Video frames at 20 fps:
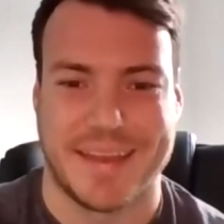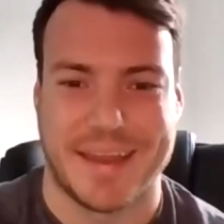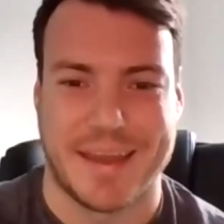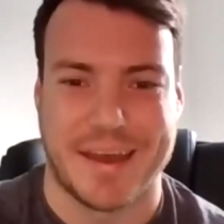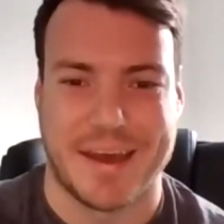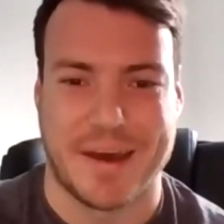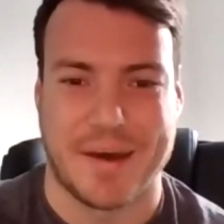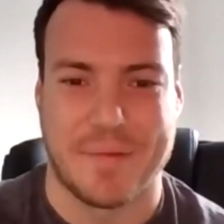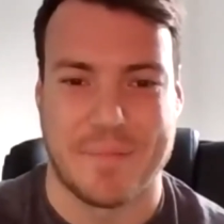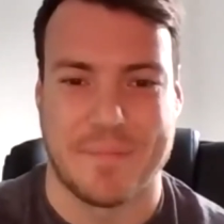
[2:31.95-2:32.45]

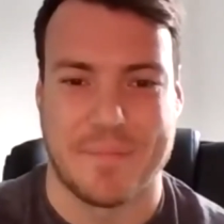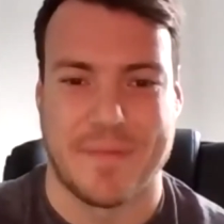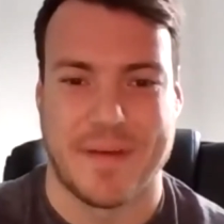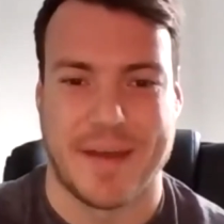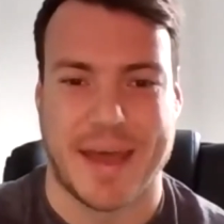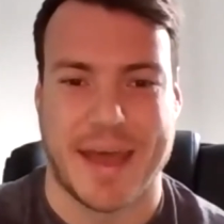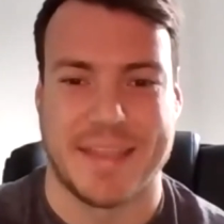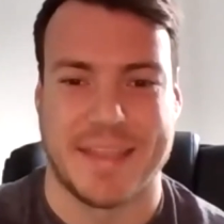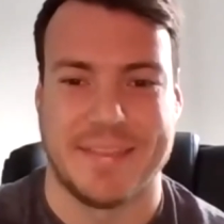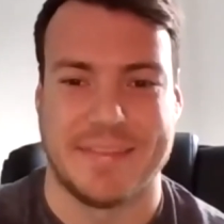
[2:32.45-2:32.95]

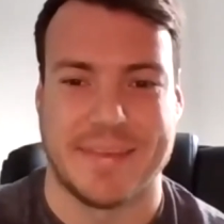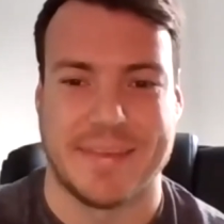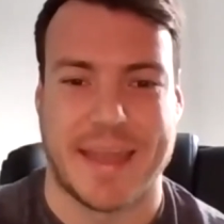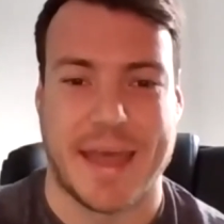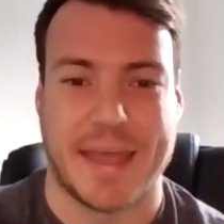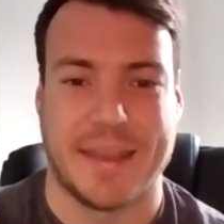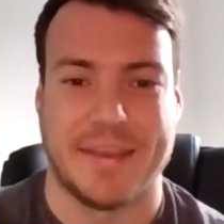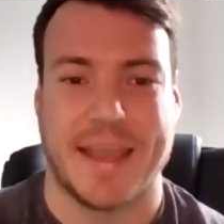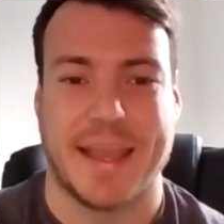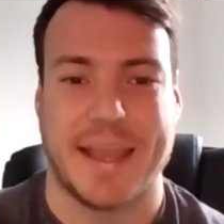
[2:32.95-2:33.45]

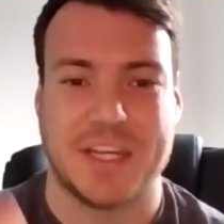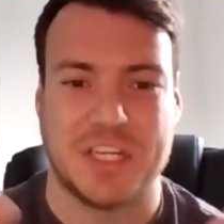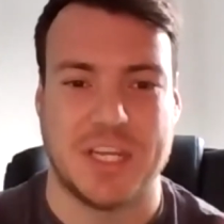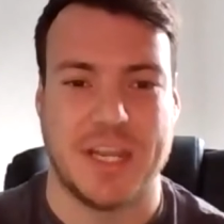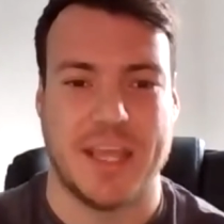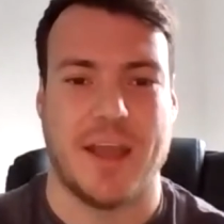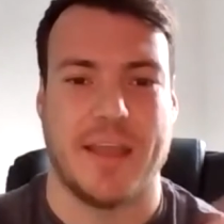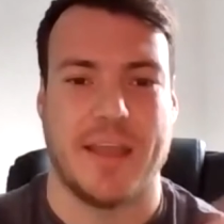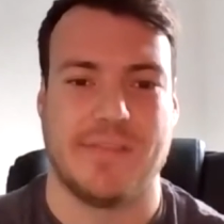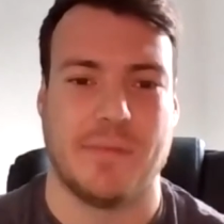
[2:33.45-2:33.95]
And
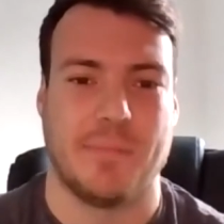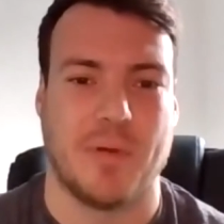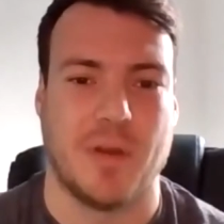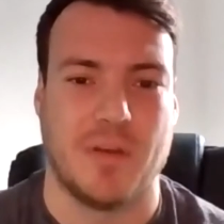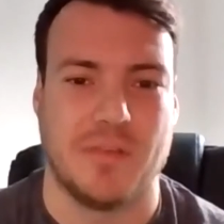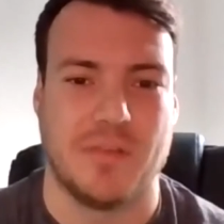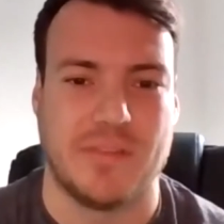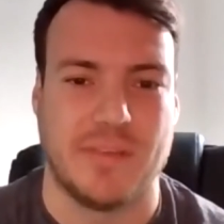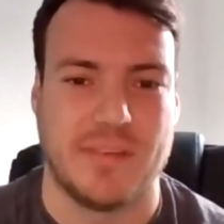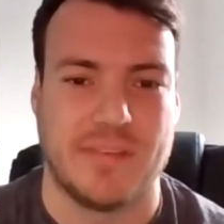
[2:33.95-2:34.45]
actually, I
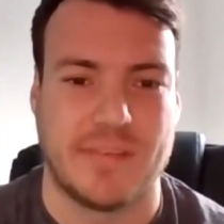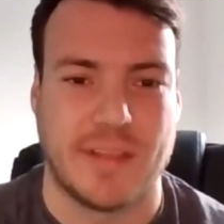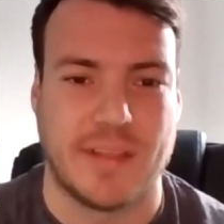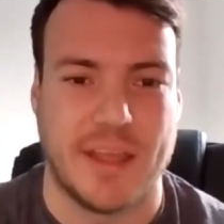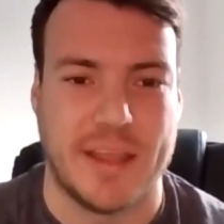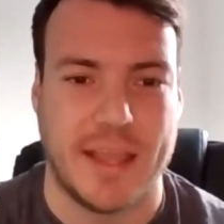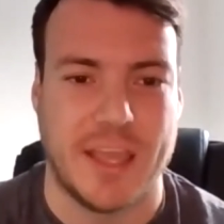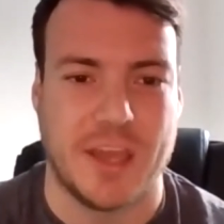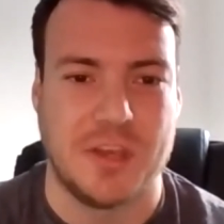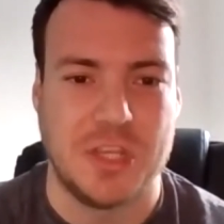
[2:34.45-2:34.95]
suppose,
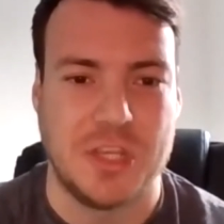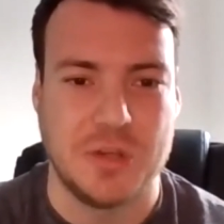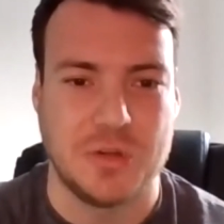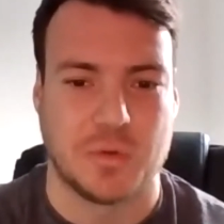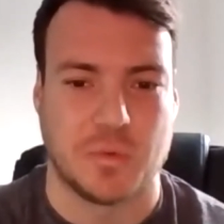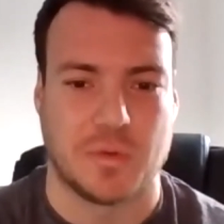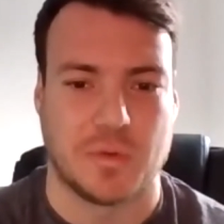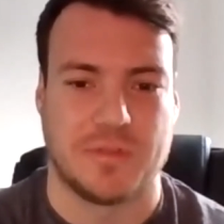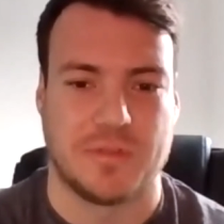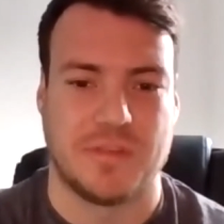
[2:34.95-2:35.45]
slightly
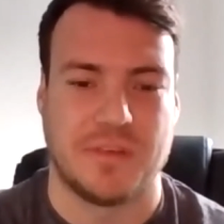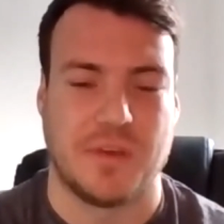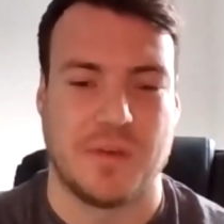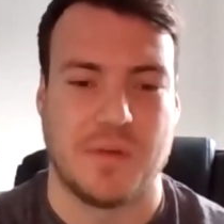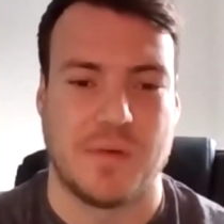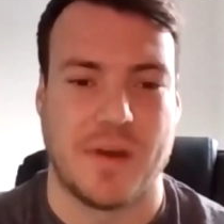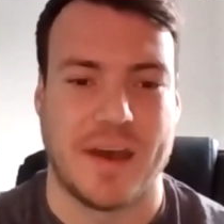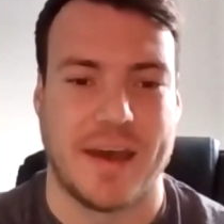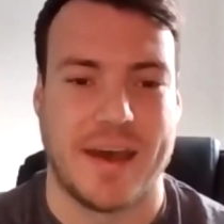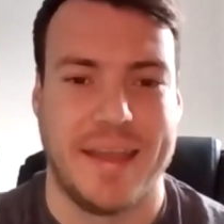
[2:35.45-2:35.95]
unusual
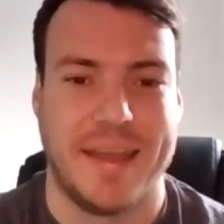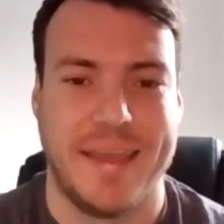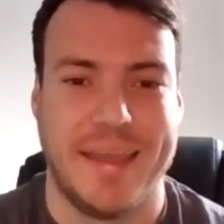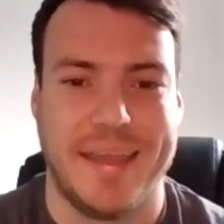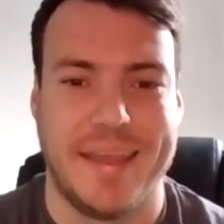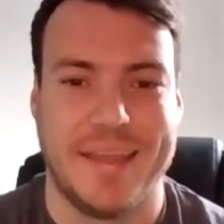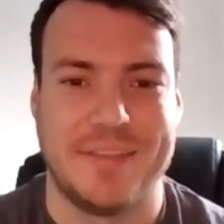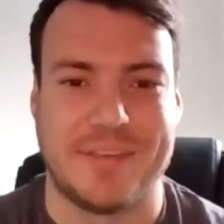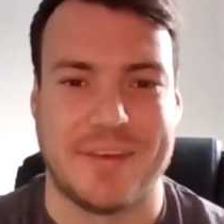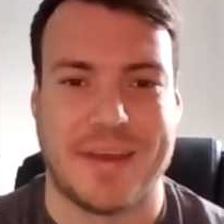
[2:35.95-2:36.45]
to
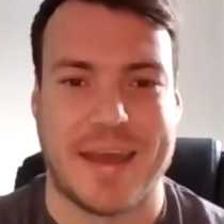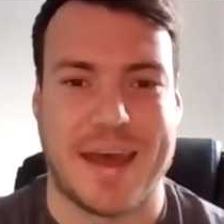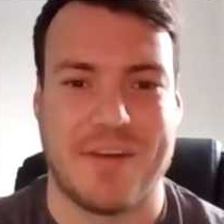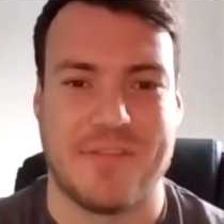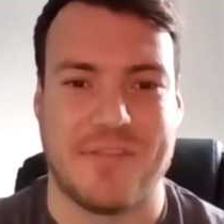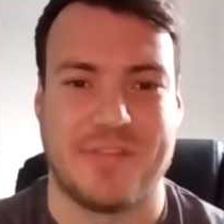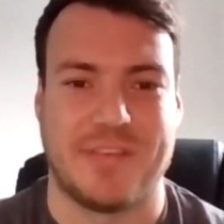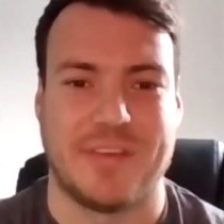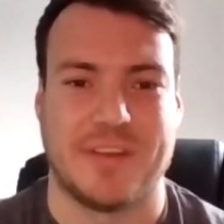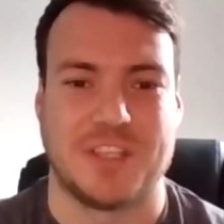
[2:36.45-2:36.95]

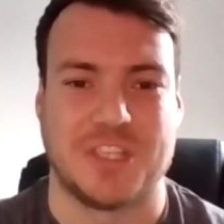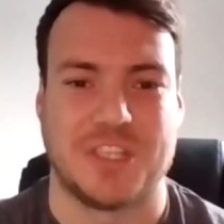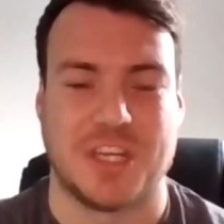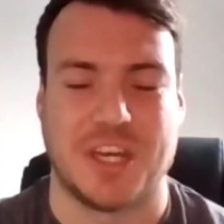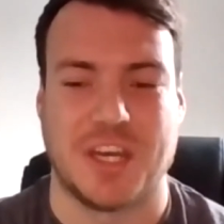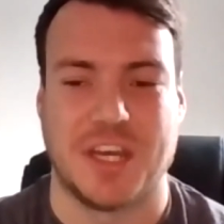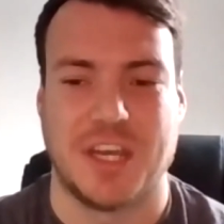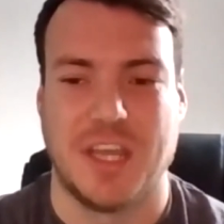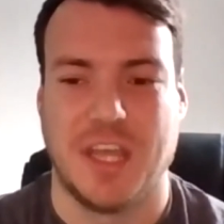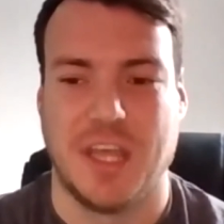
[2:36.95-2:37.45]
have such
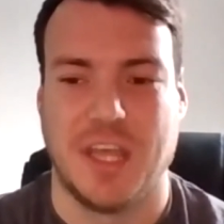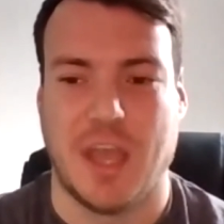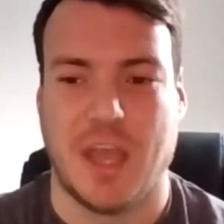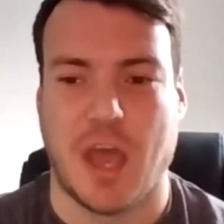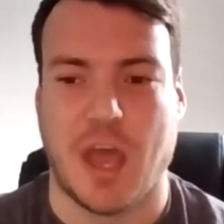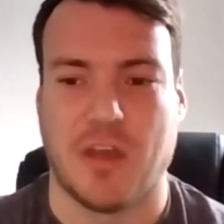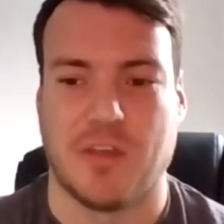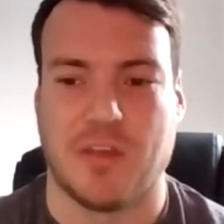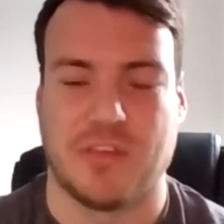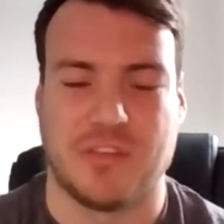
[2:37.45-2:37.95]
a
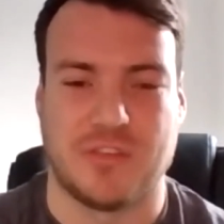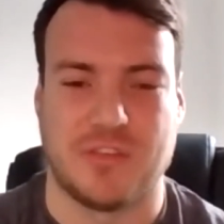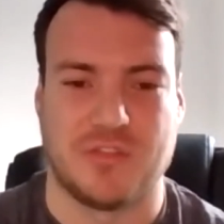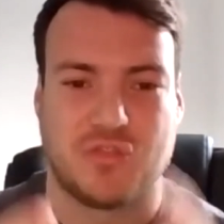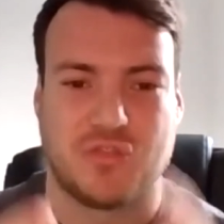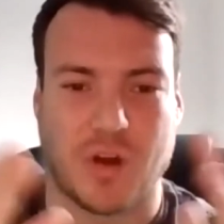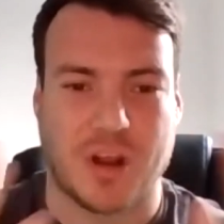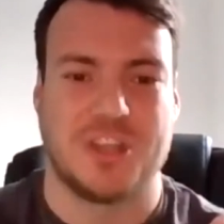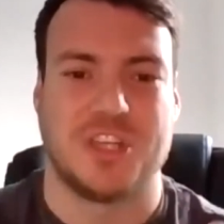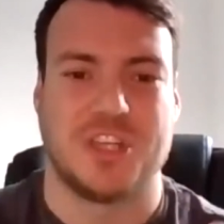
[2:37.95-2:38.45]

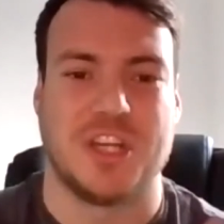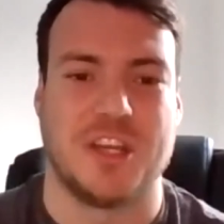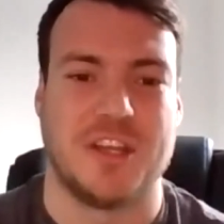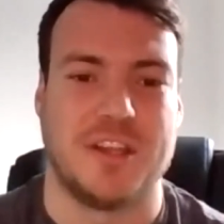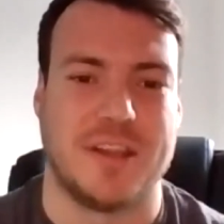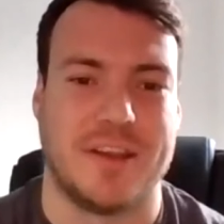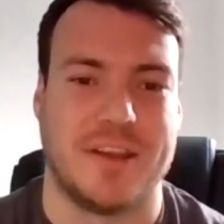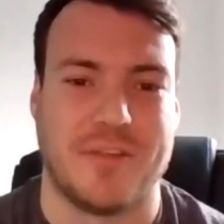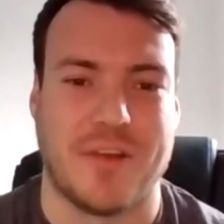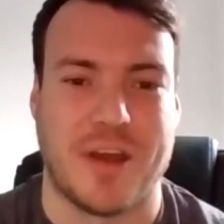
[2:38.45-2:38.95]
structured
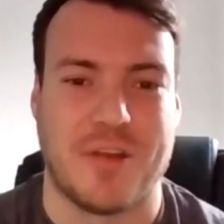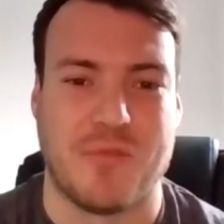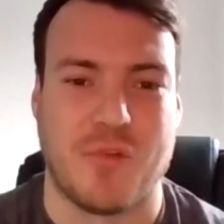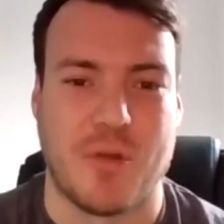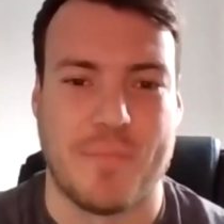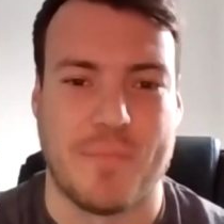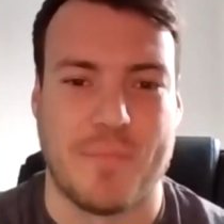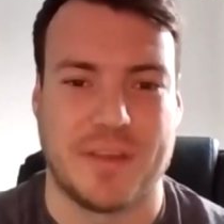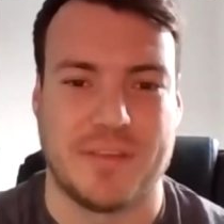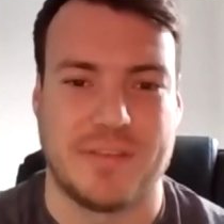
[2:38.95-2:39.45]
and
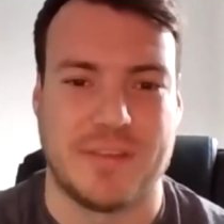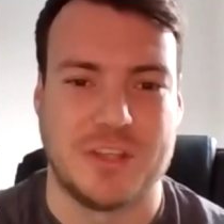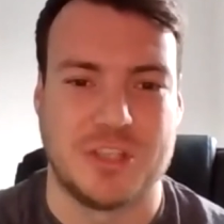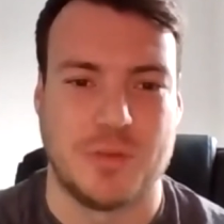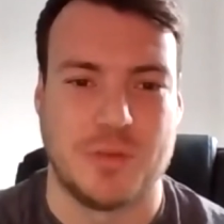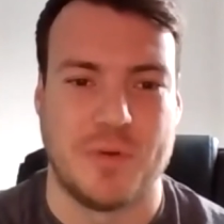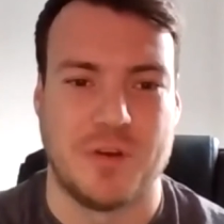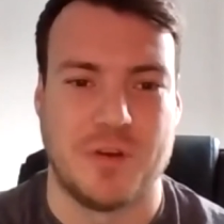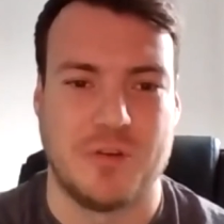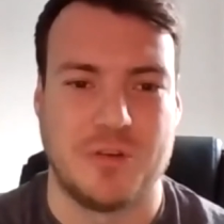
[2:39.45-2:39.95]
robust
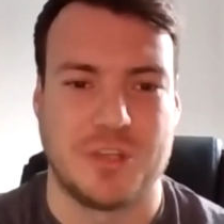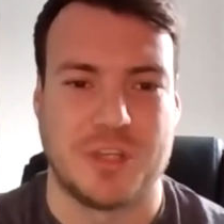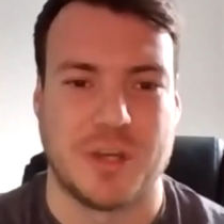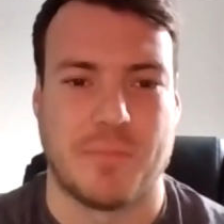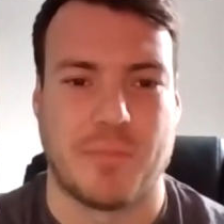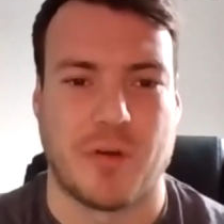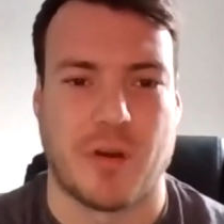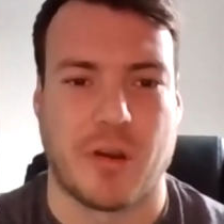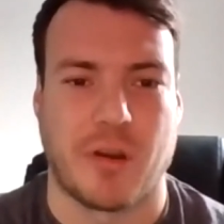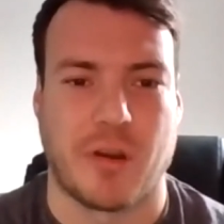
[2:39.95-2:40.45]

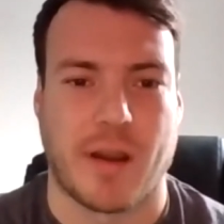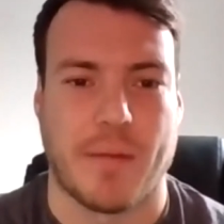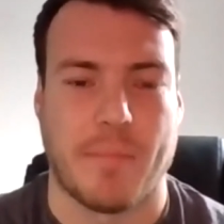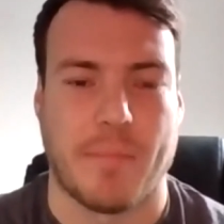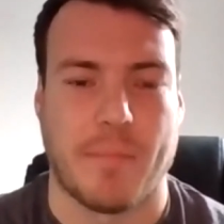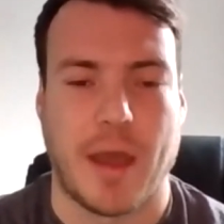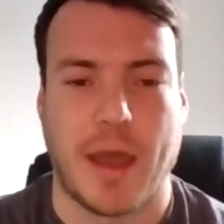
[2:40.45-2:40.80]
entrepreneurship program.